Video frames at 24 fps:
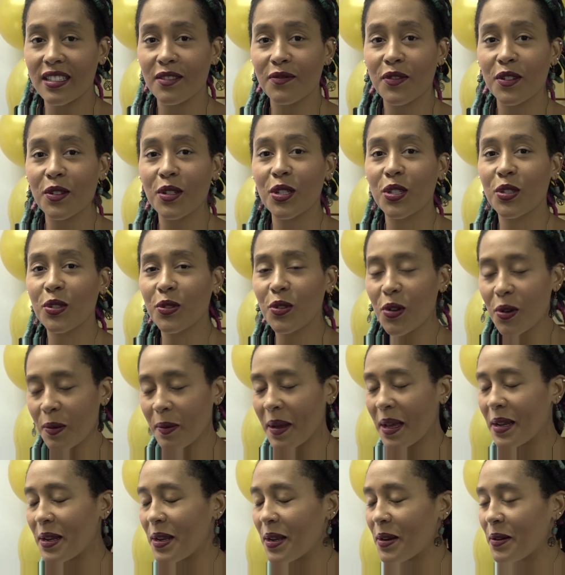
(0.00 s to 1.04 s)
a very strong
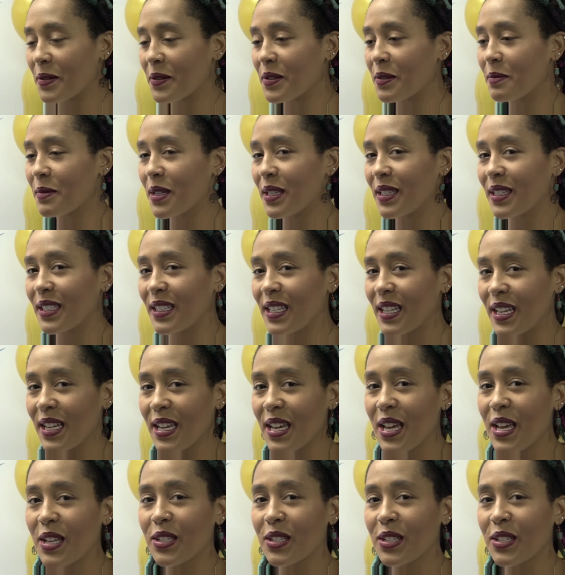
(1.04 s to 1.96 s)
man here with me today.